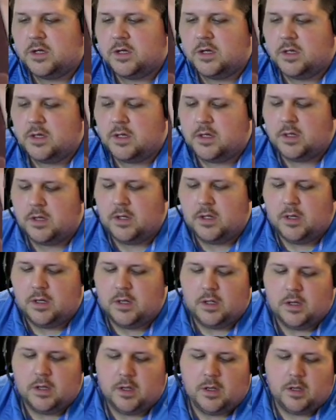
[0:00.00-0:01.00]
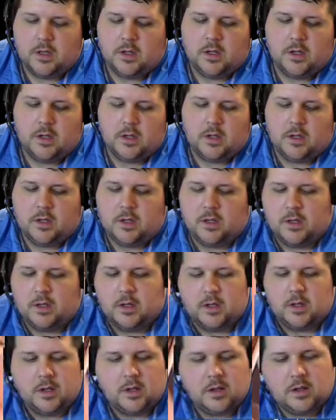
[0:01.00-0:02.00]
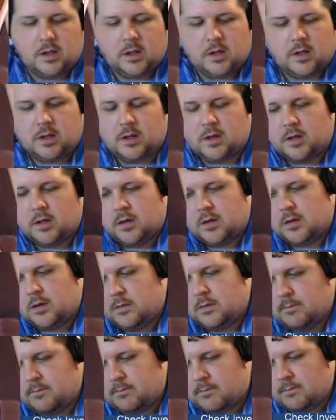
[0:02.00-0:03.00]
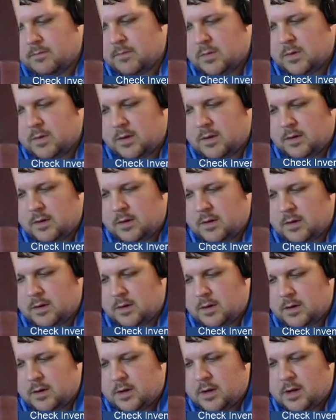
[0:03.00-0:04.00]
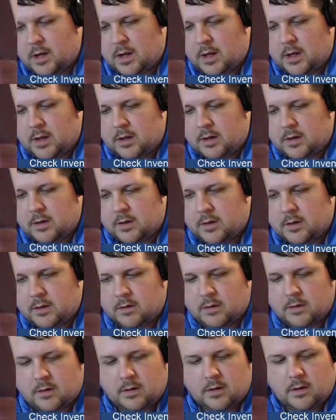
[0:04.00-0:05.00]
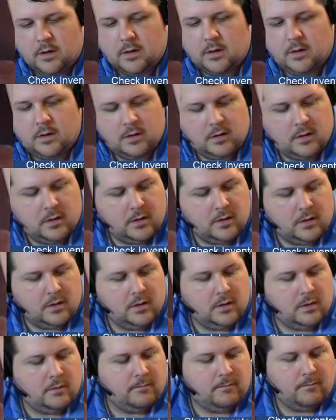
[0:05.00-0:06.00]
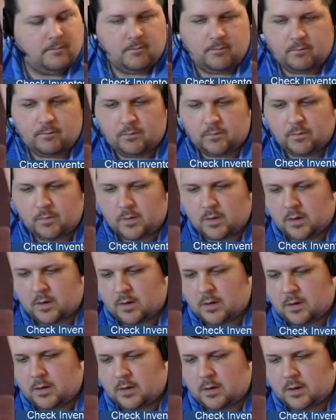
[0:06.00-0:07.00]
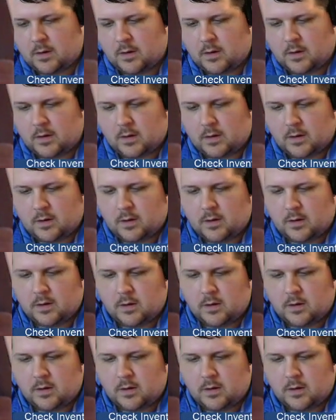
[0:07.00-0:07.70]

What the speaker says: Nobody speaks.